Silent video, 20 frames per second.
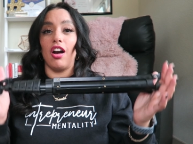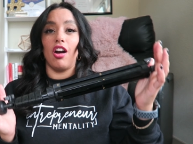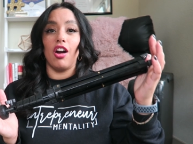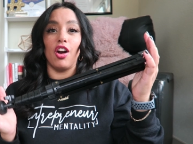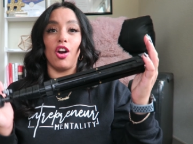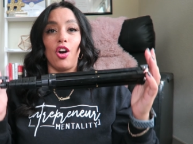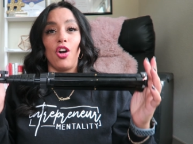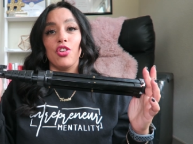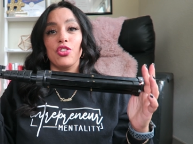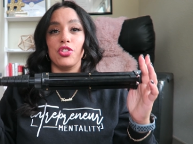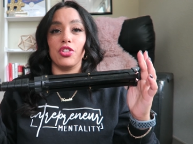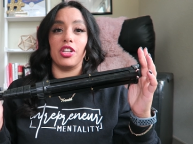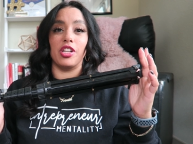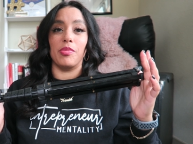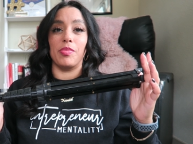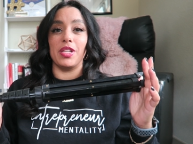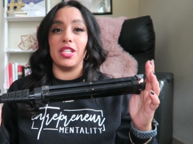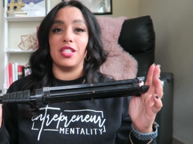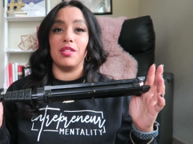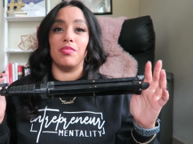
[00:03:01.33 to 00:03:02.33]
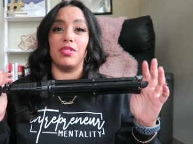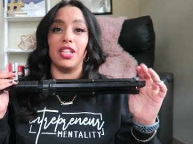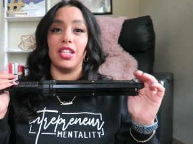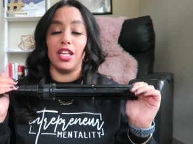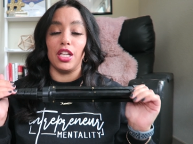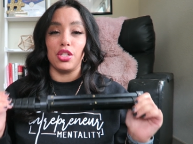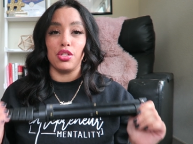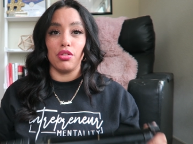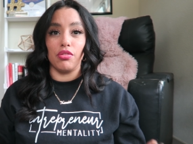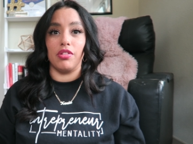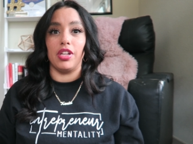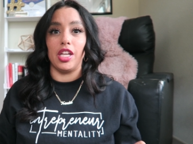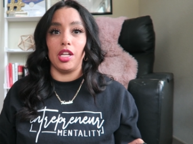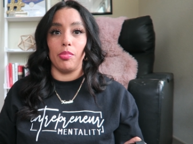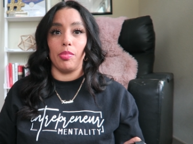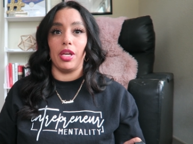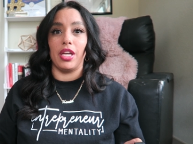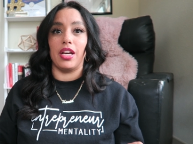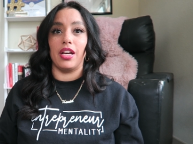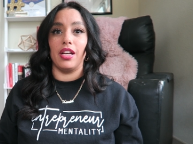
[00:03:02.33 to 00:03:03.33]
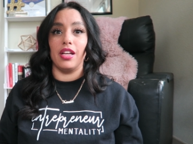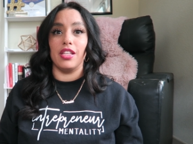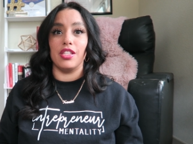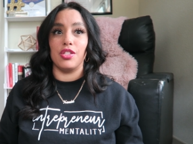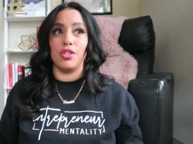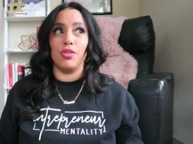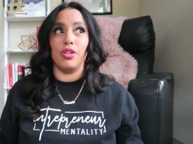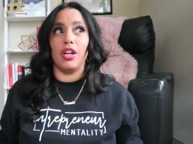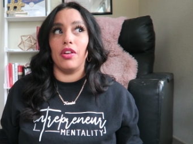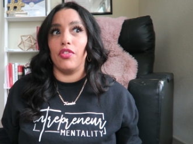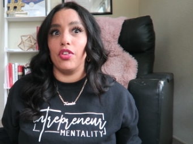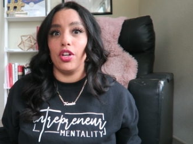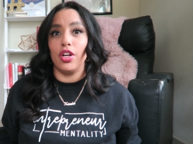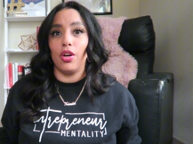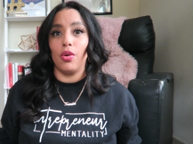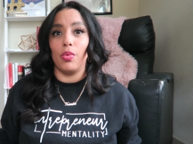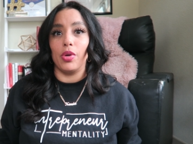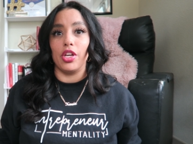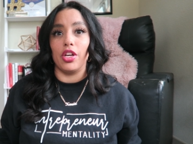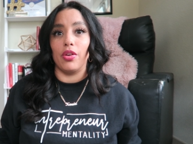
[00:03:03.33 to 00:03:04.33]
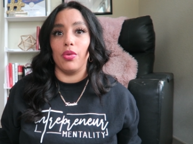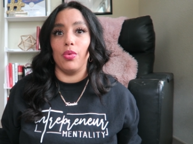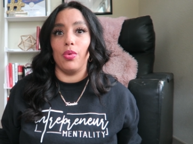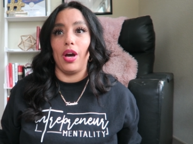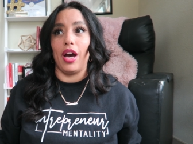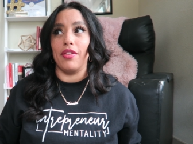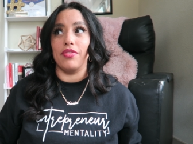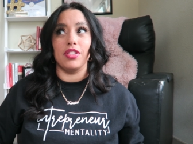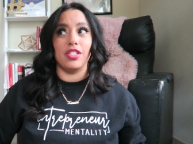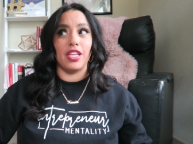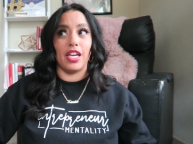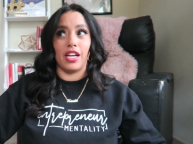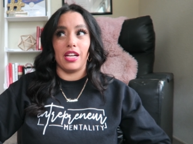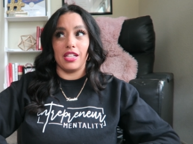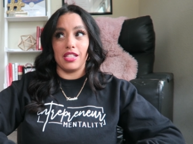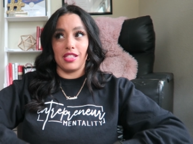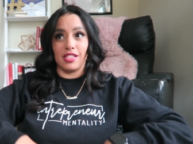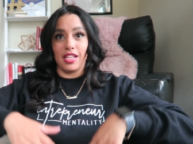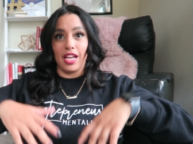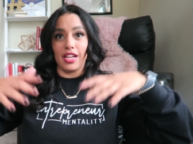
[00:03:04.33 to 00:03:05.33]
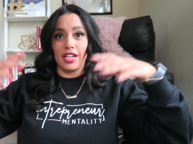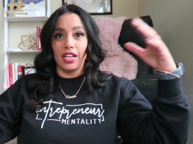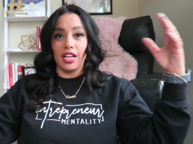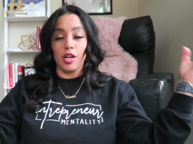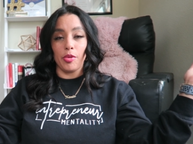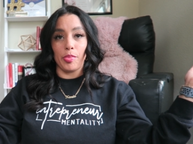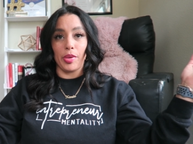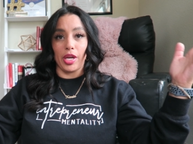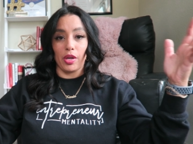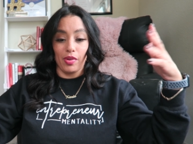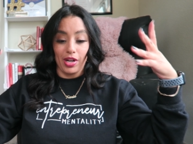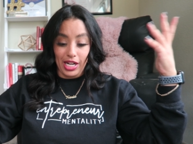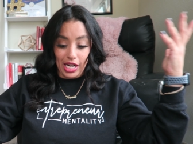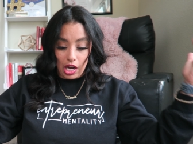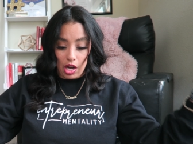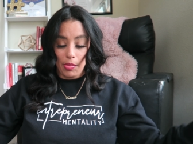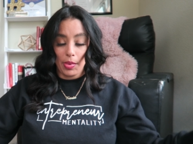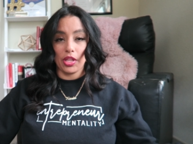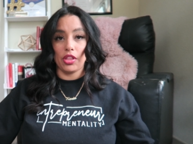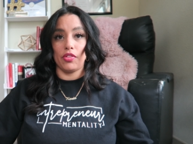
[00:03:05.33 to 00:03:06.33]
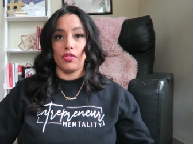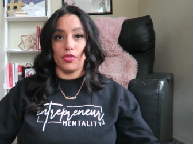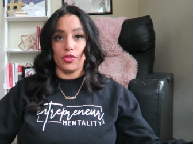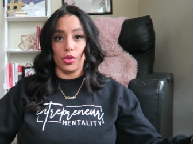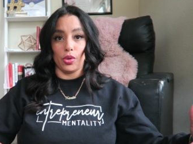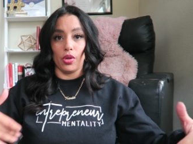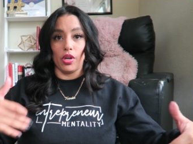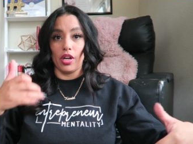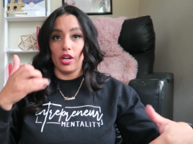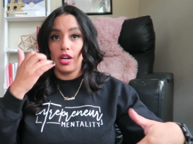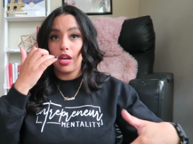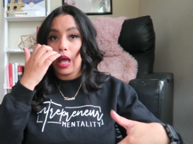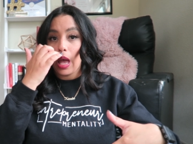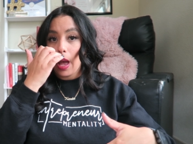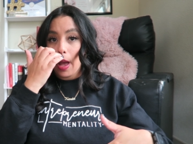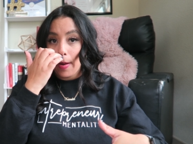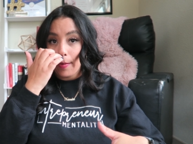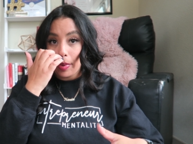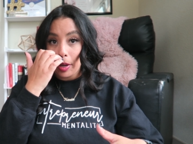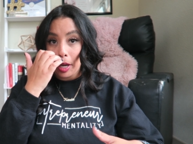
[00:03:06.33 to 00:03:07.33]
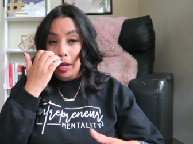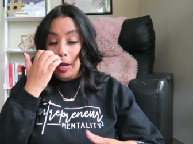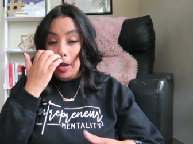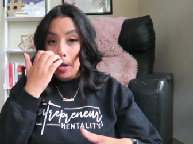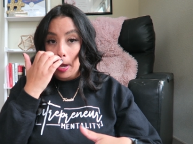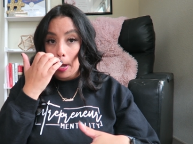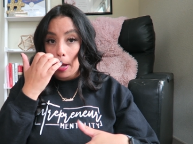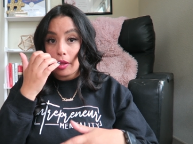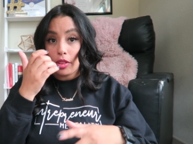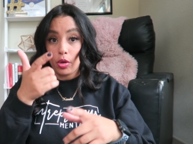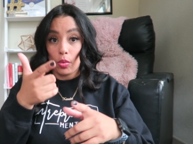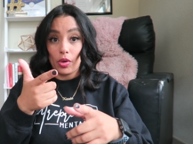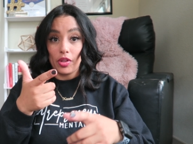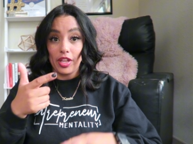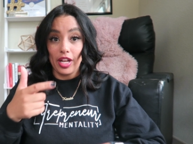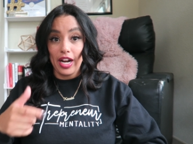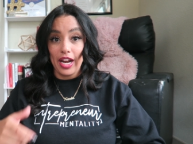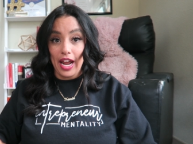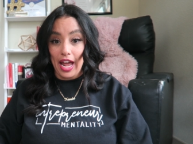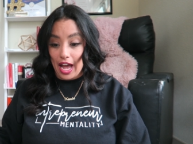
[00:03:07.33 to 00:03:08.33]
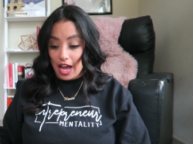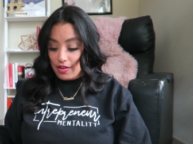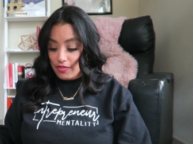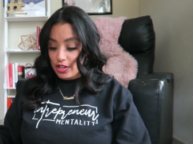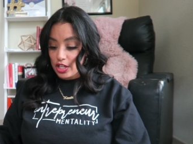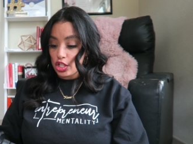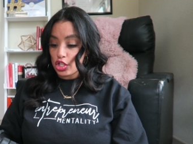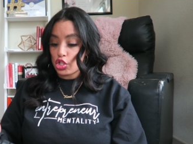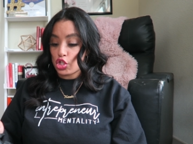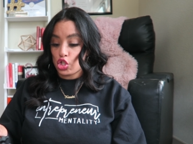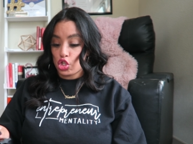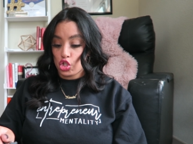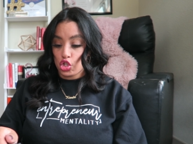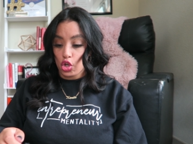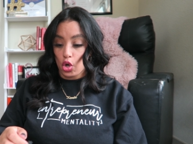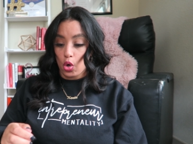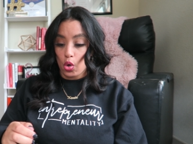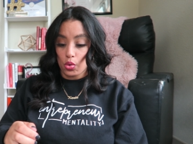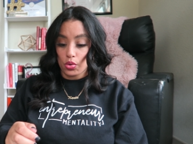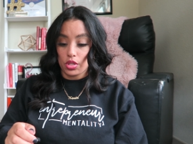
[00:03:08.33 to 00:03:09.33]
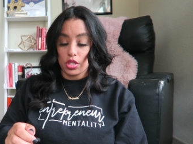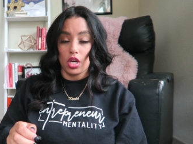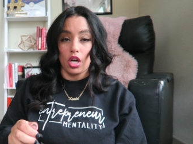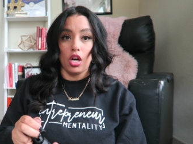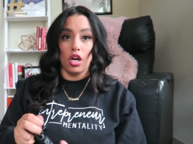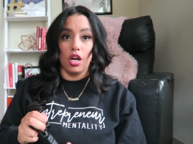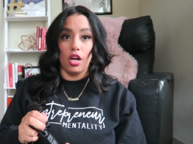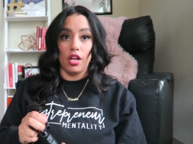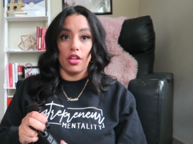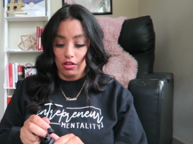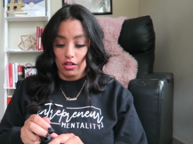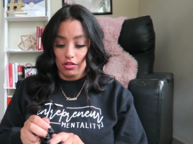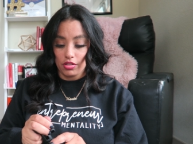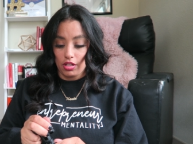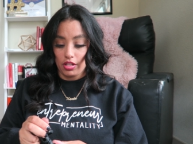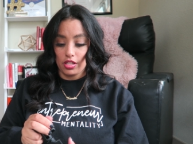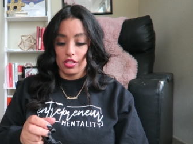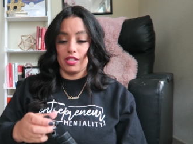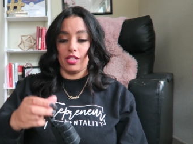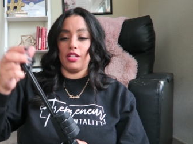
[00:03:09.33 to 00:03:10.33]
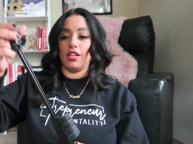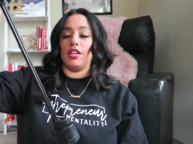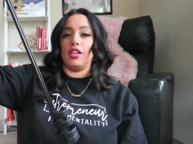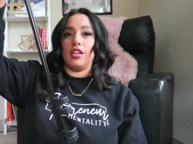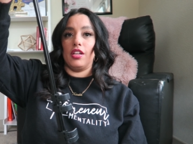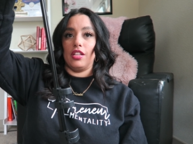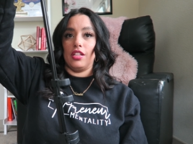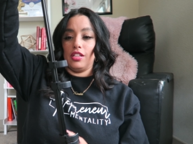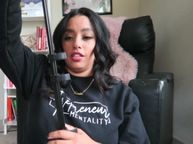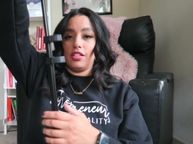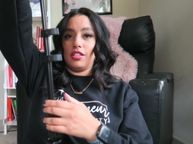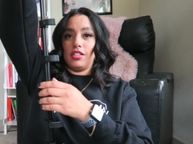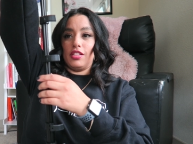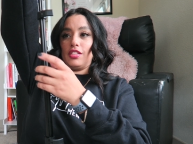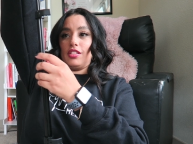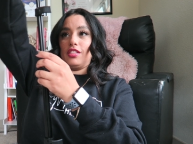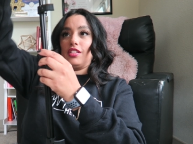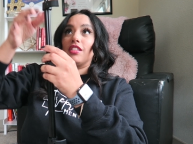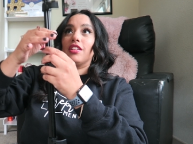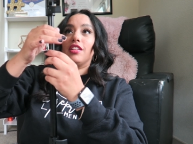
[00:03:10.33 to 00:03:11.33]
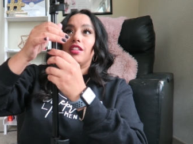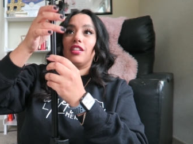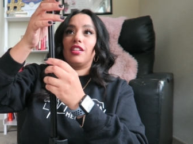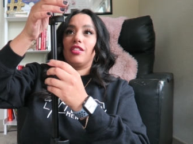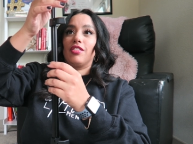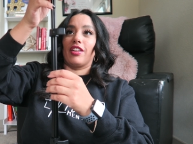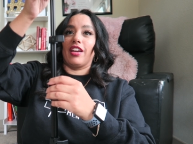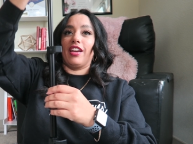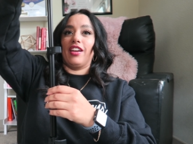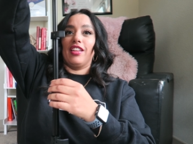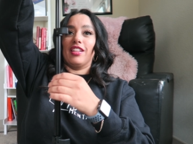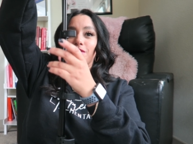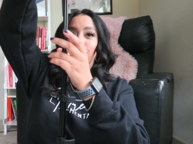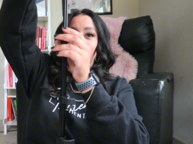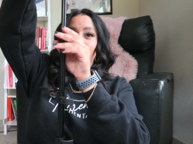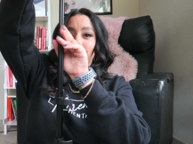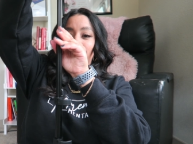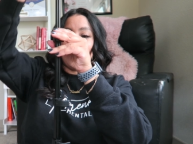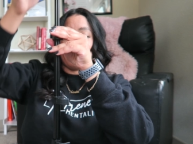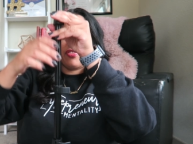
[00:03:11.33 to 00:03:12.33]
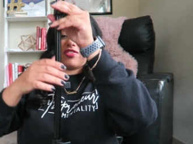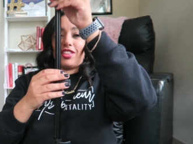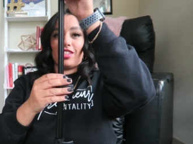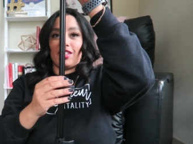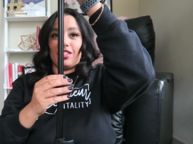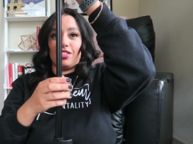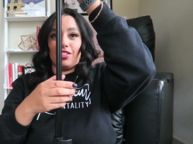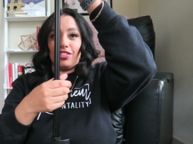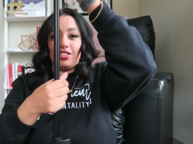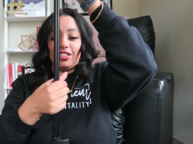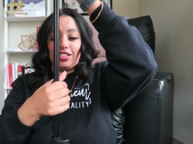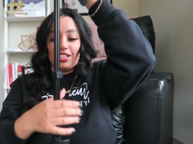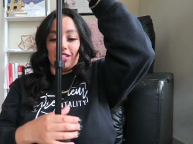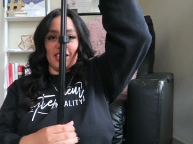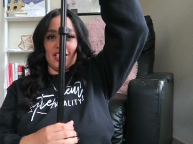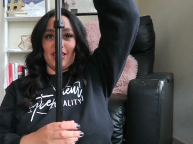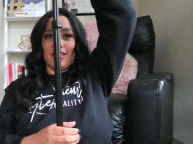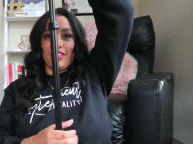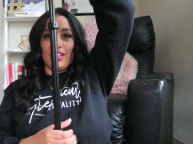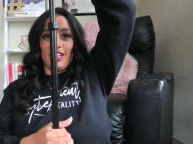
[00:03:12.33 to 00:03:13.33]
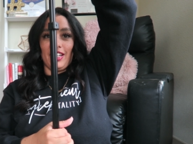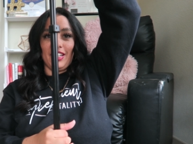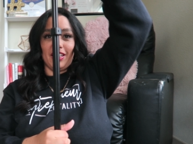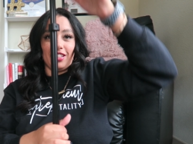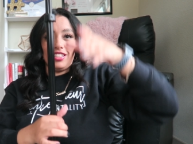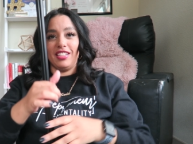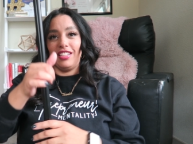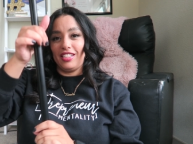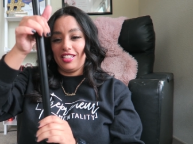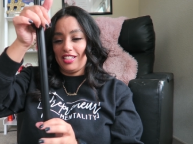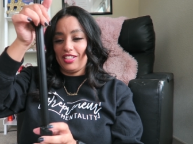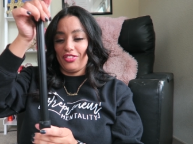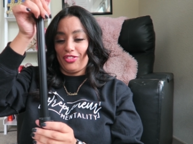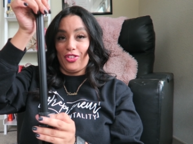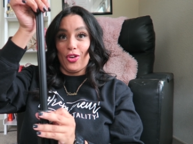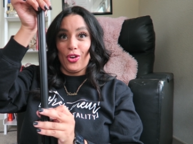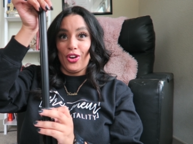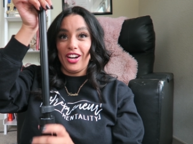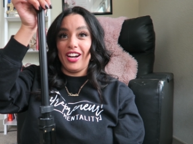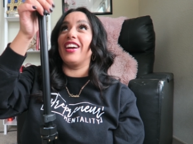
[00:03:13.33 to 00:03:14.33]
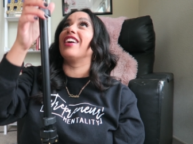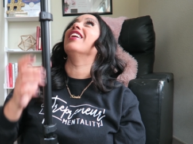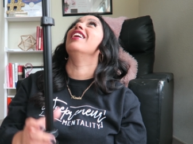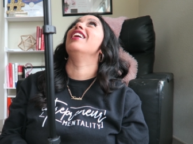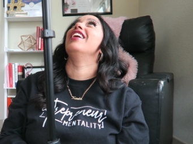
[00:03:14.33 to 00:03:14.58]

are also going to be something that you need because you never know when you have to take a standing up pic. Right now I'm on the floor, but the one that I have is so tall. Look how tall it is. Okay, it's 1, 2, 3, 4.